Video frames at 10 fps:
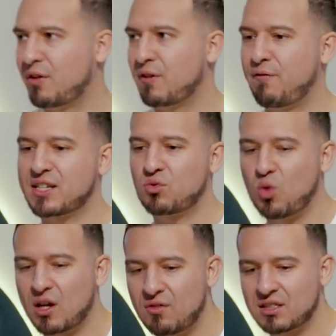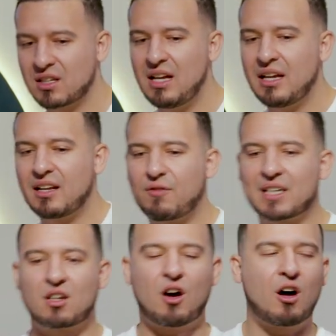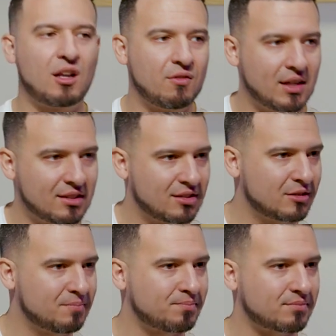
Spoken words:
If it affects one of us, it affects all of us.